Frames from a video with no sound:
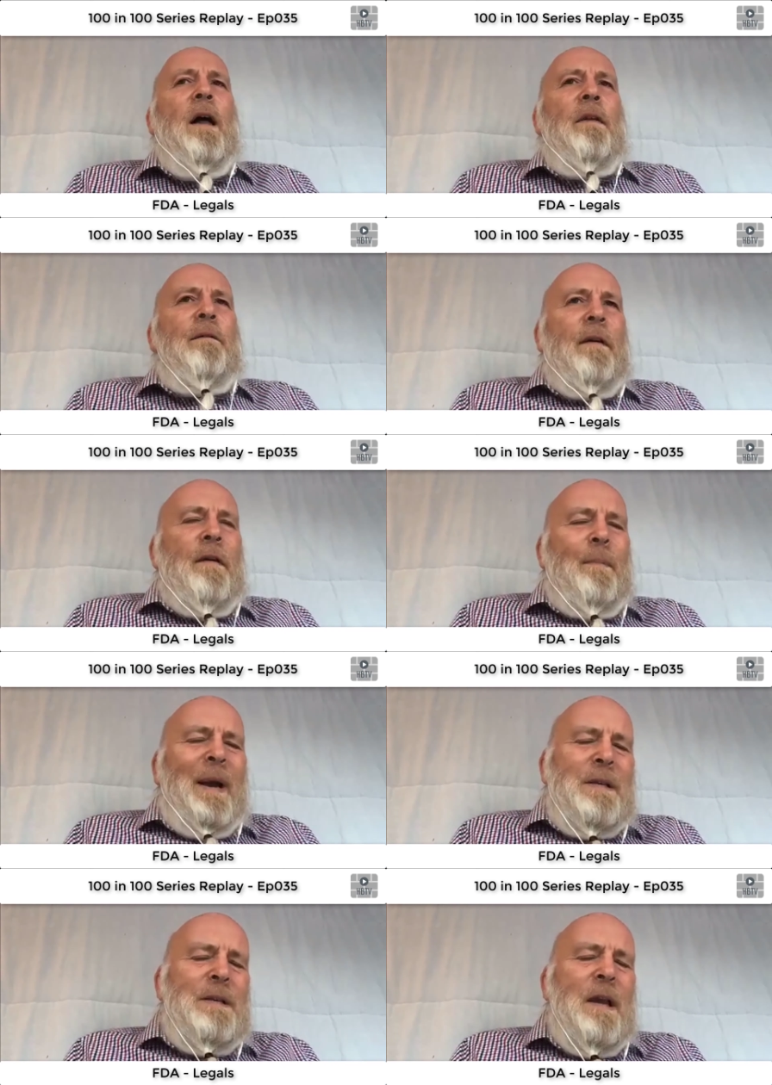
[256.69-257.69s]
the very
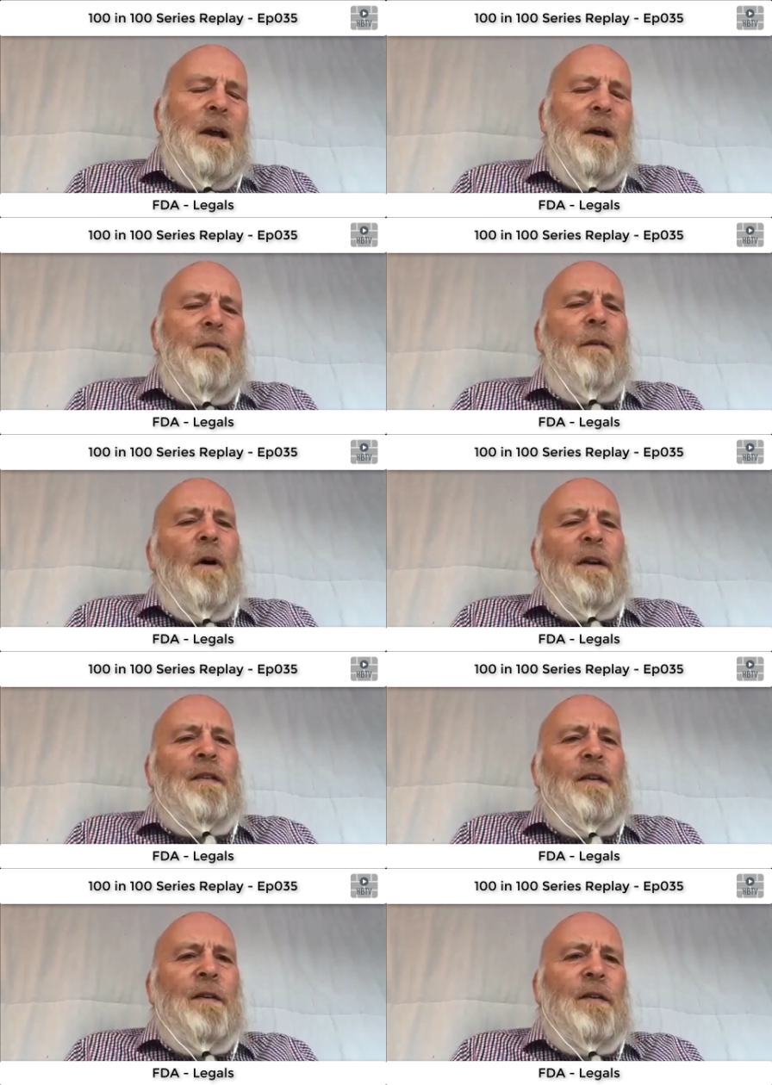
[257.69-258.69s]
best
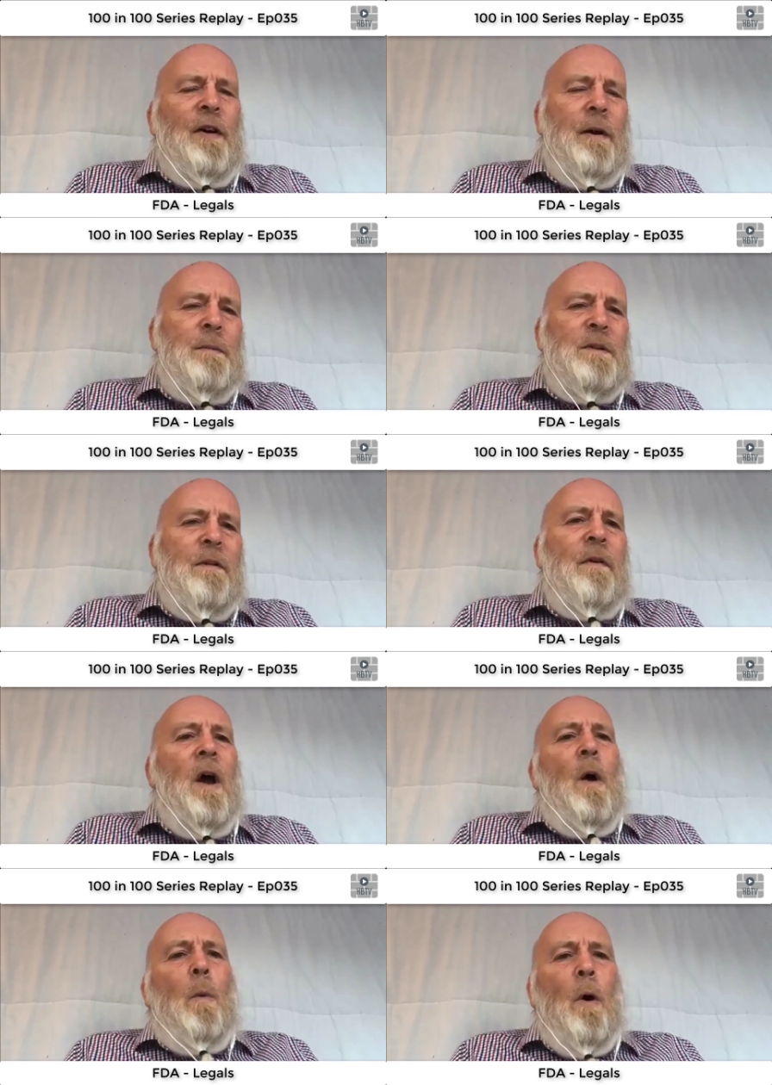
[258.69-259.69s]
advice in terms of
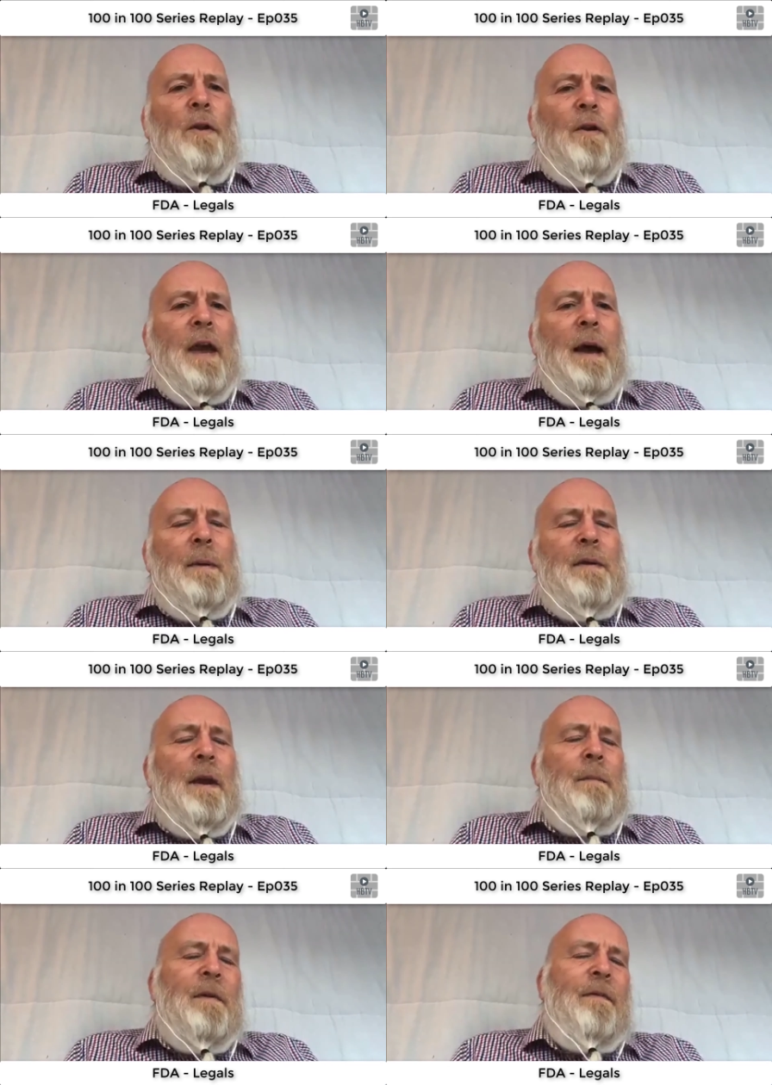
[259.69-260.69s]
what you can
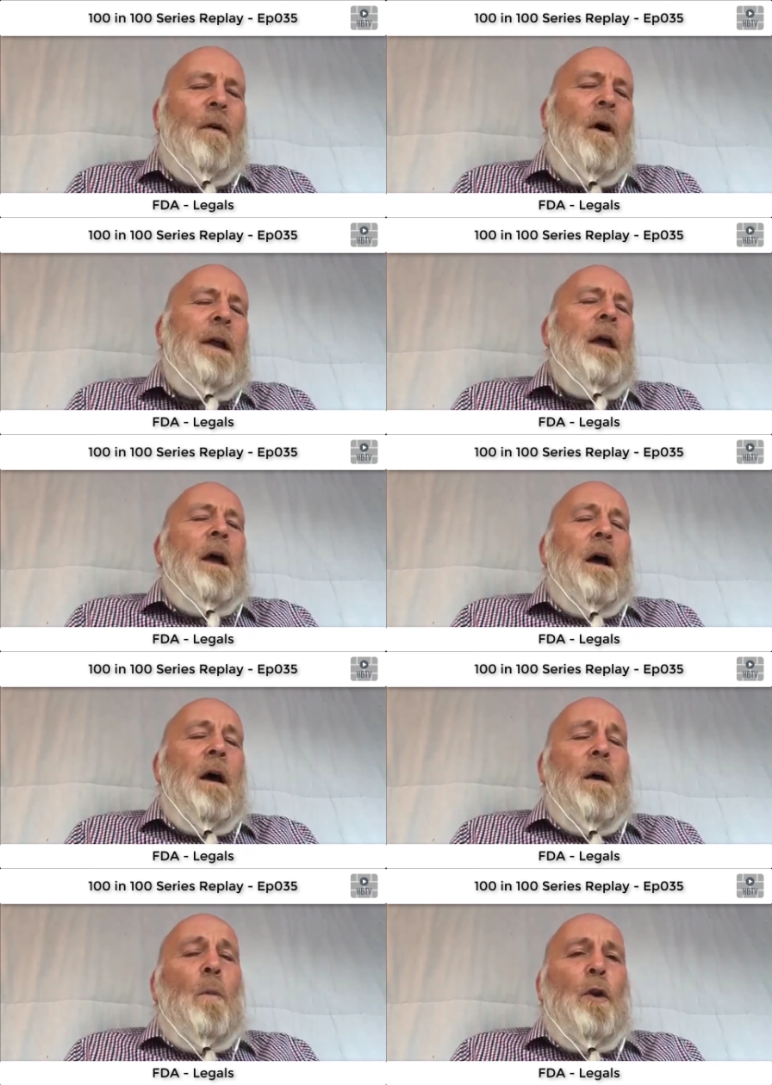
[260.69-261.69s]
indemnify
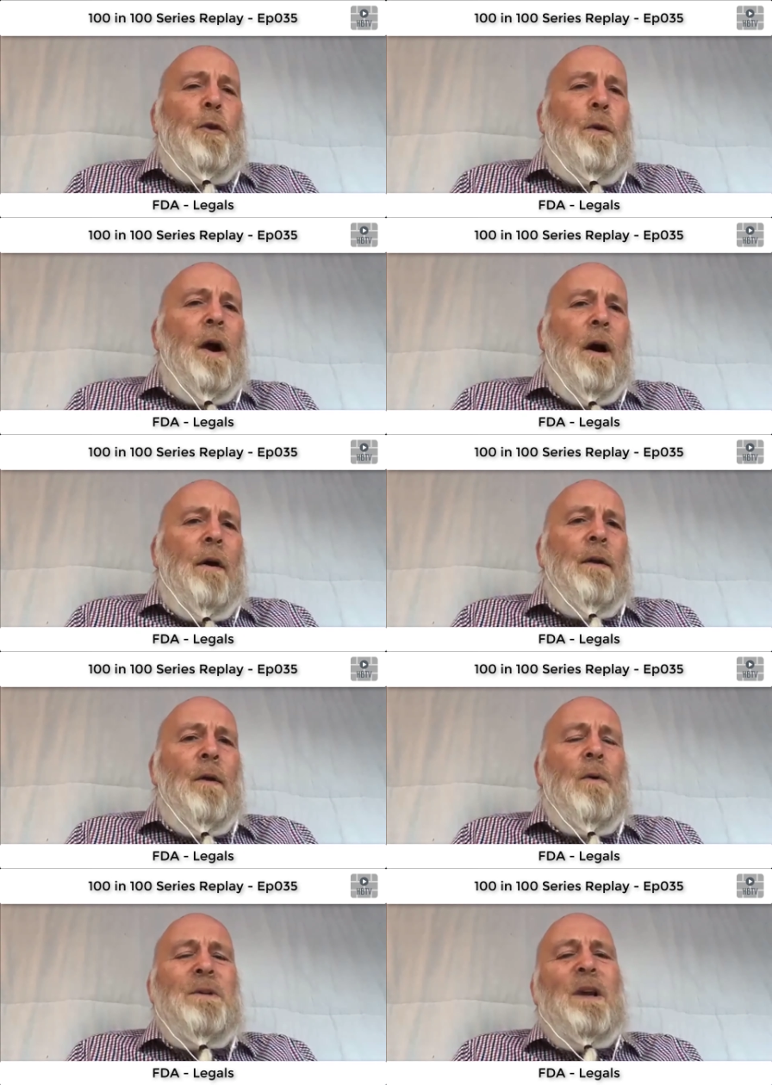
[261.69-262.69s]
and what you can't,
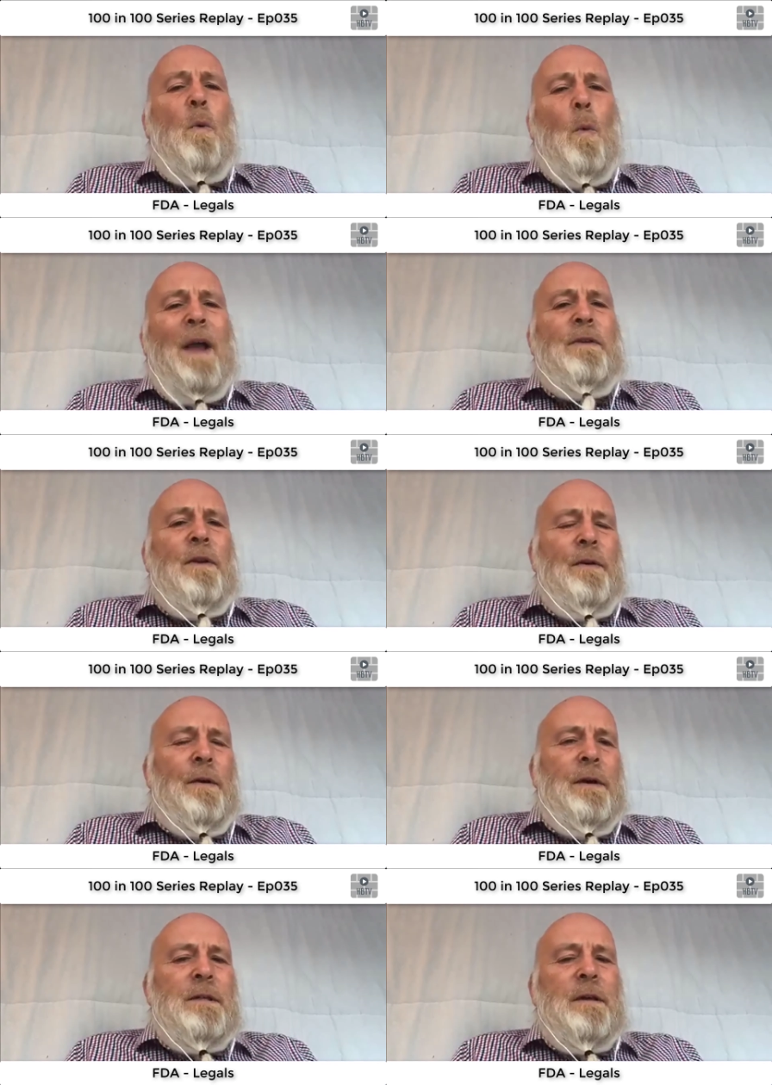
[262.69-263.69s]
and also when you do it.